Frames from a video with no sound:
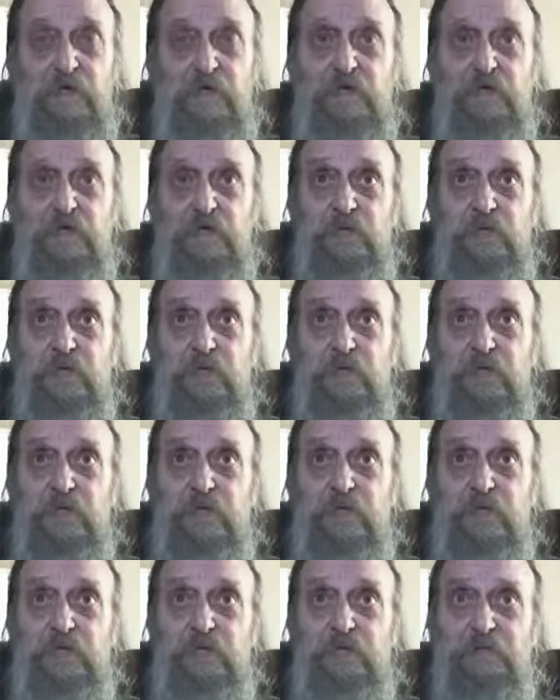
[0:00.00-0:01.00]
who
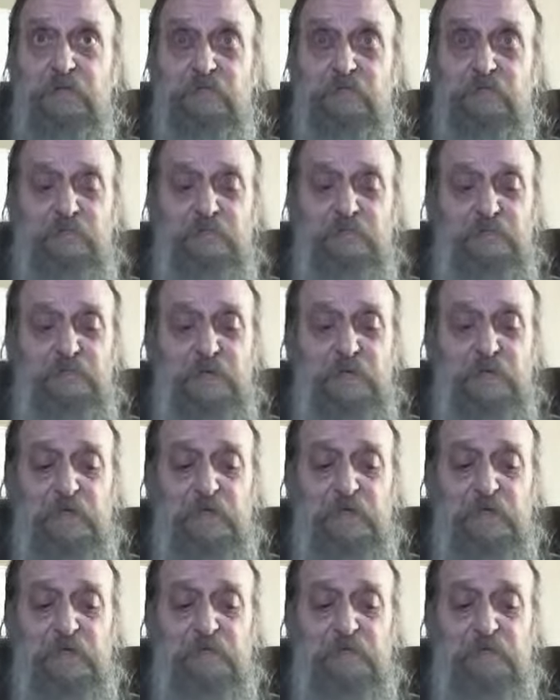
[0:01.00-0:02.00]
will
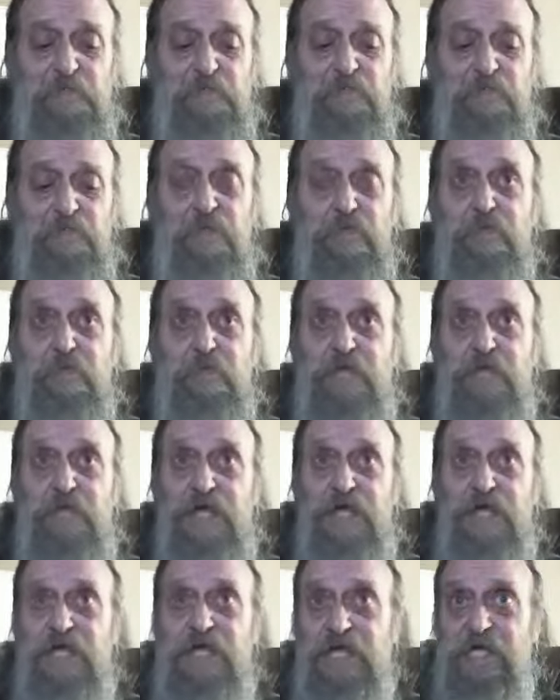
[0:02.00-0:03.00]
uh,
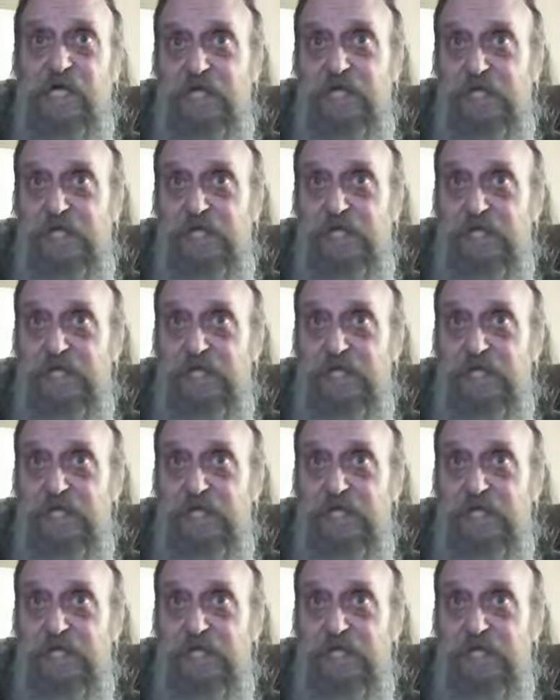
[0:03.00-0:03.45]
remain